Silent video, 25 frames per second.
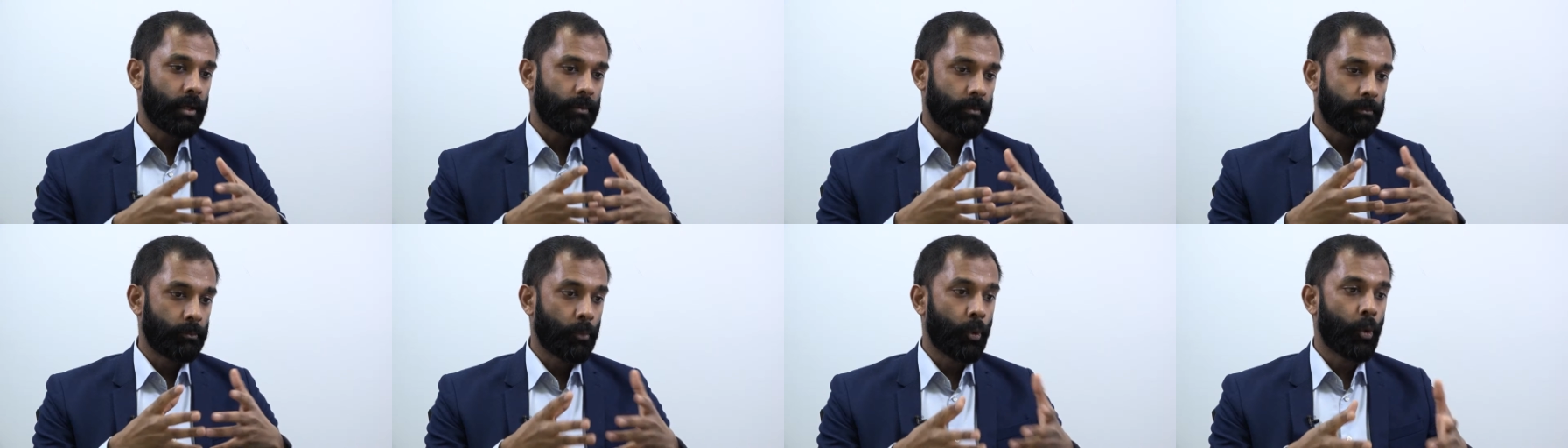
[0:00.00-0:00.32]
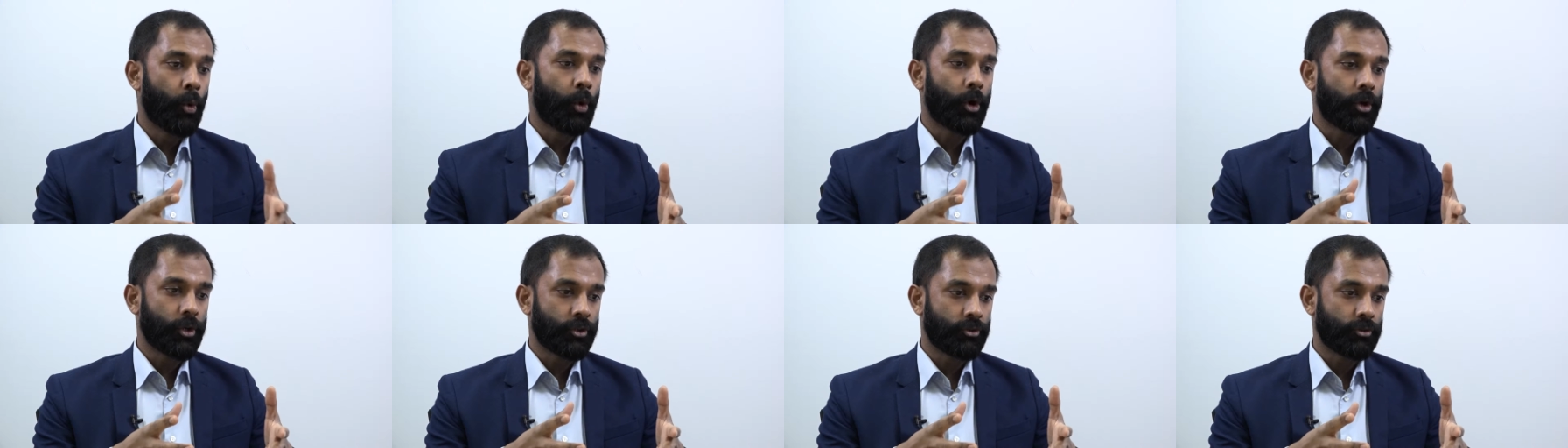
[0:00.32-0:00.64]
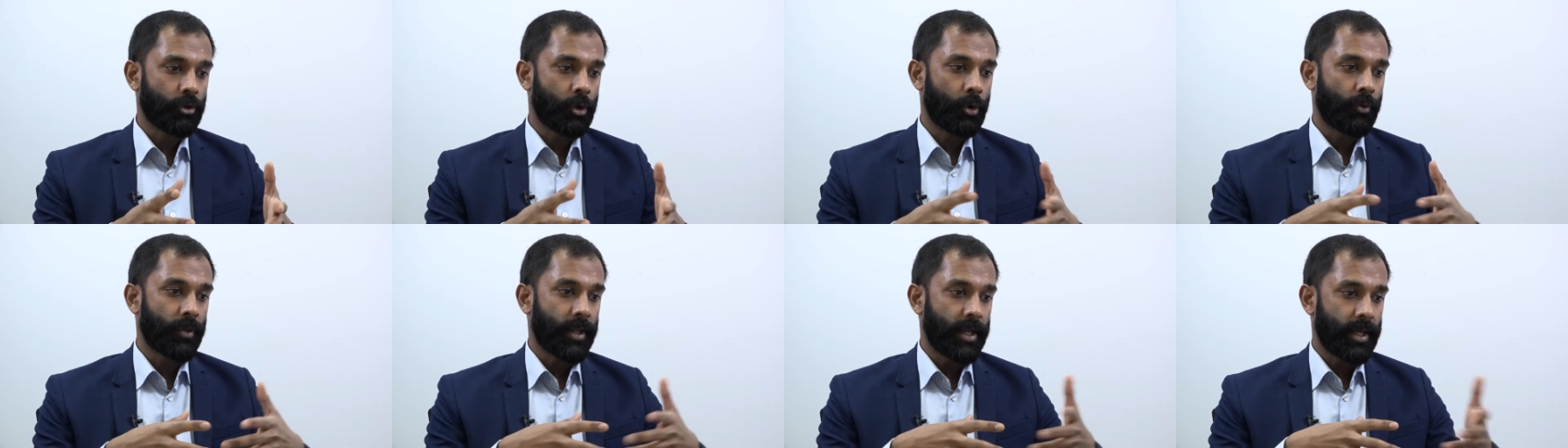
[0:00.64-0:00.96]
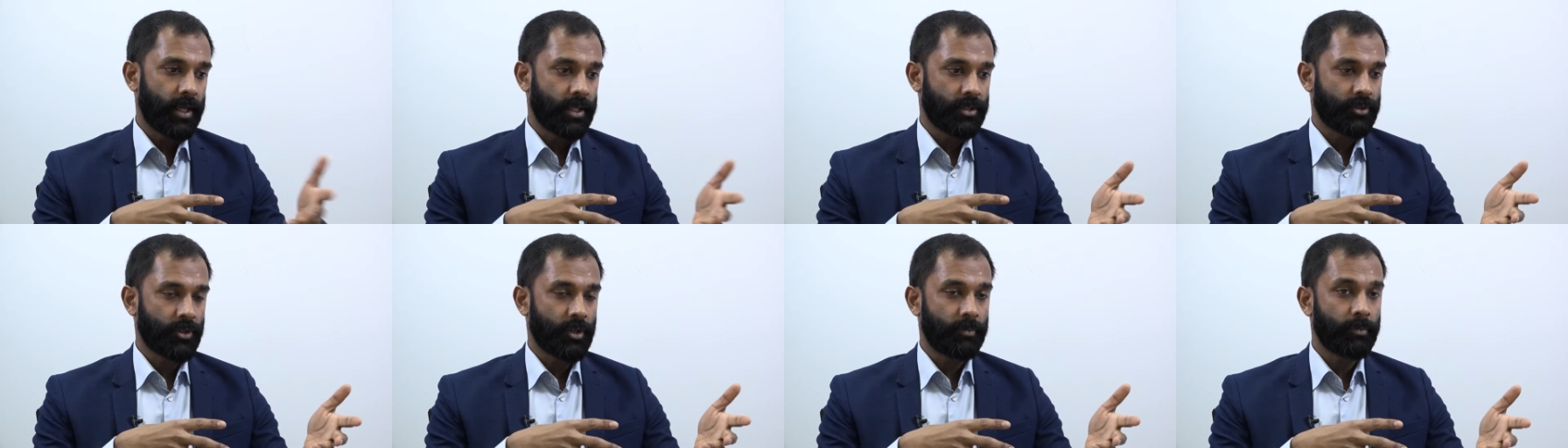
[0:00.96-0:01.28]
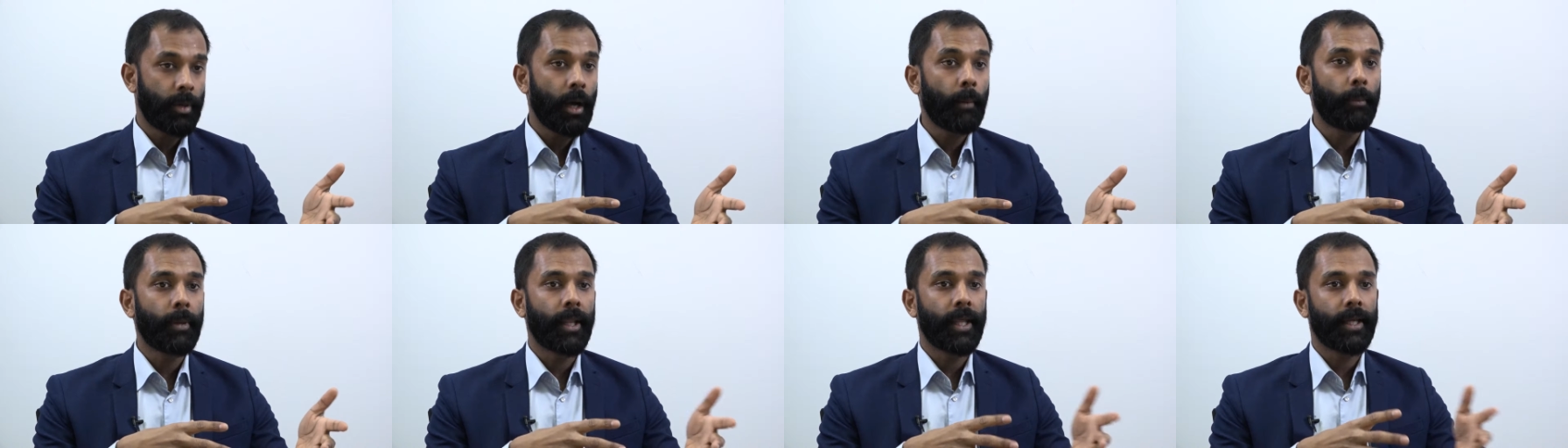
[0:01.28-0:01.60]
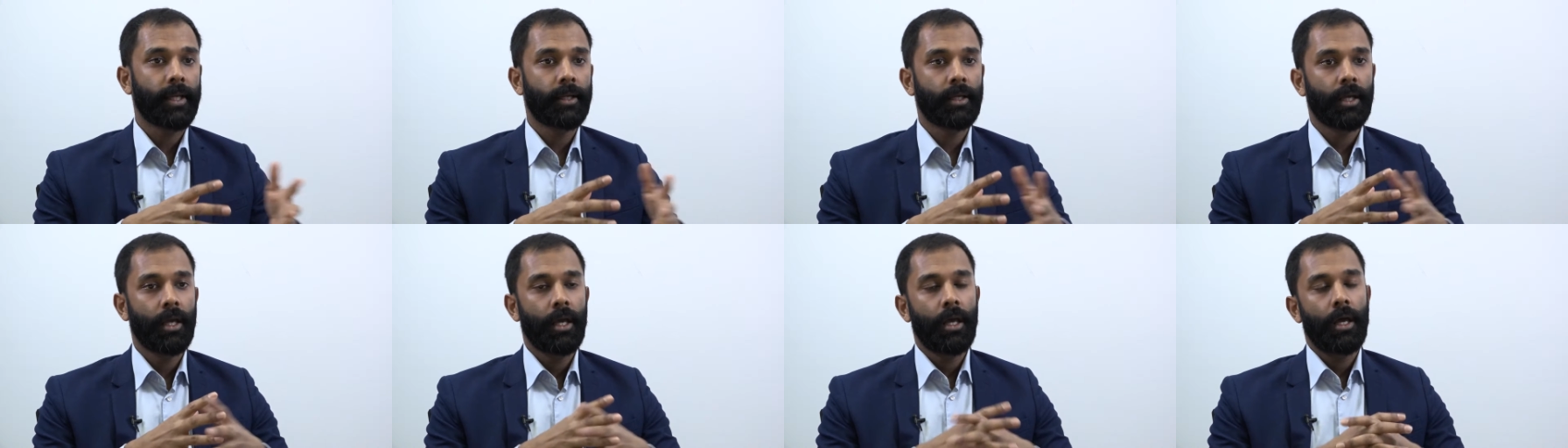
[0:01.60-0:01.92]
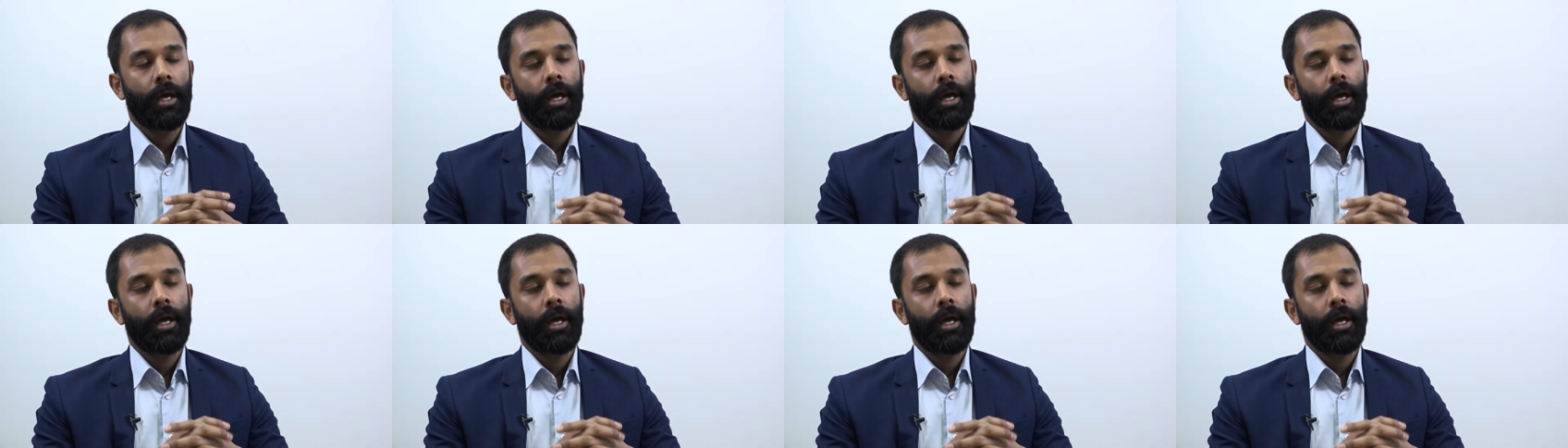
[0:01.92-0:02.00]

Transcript: and more control than in a sort of public